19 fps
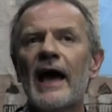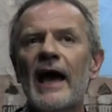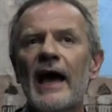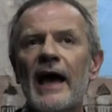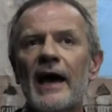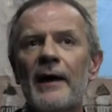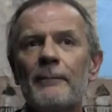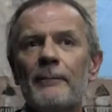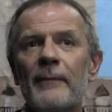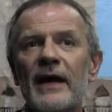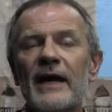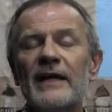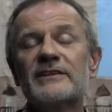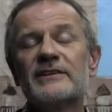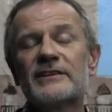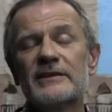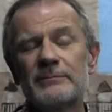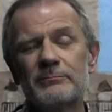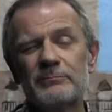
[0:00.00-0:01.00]

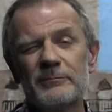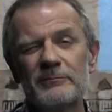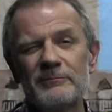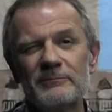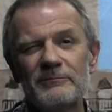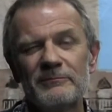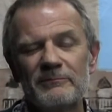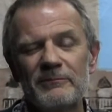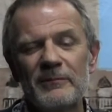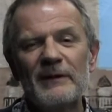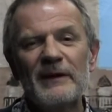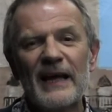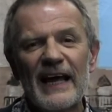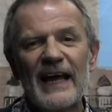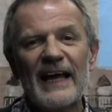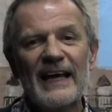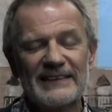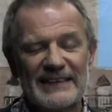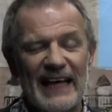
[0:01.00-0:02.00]

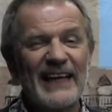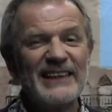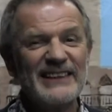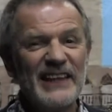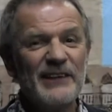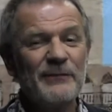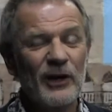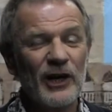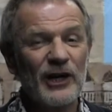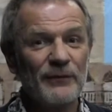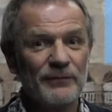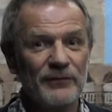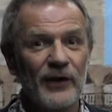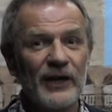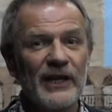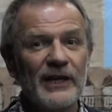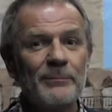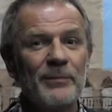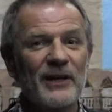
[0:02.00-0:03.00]
It's actually very funny,